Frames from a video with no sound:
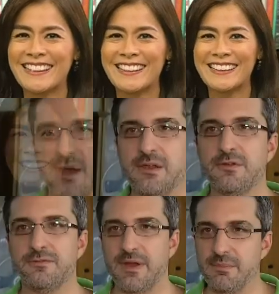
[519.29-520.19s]
The value of
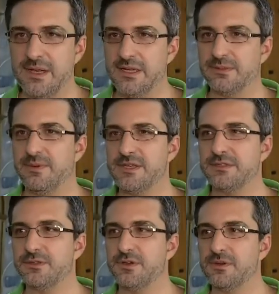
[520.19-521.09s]
family is very
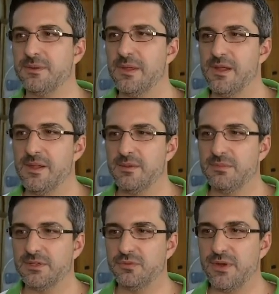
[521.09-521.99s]
strong.
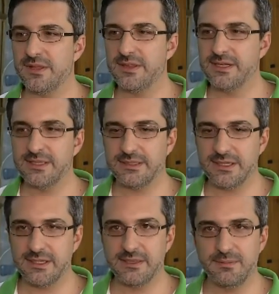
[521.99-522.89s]
But one thing that I
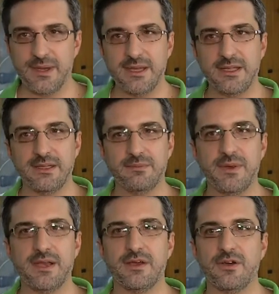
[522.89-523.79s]
think is very,
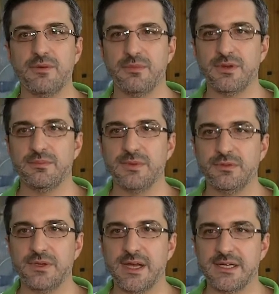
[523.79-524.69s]
very common
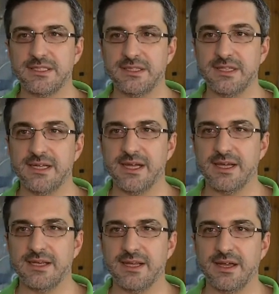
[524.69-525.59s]
between Argentina
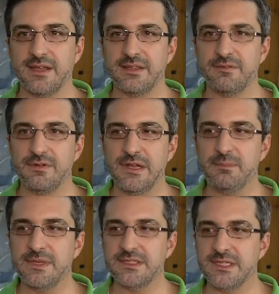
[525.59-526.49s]
and the
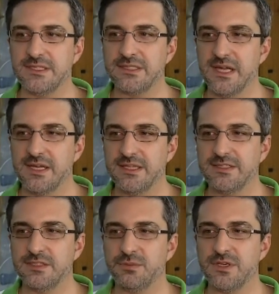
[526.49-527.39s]
Philippines is the
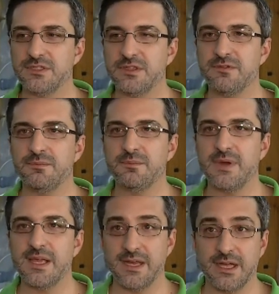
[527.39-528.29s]
situation of
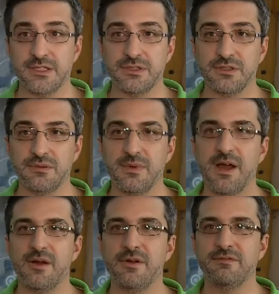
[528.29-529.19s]
migration, yung mga
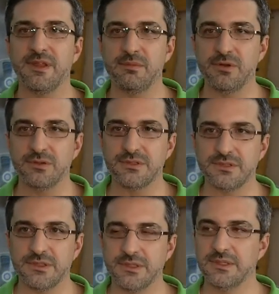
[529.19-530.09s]
OFWs.
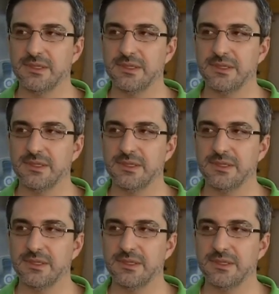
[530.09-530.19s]
No?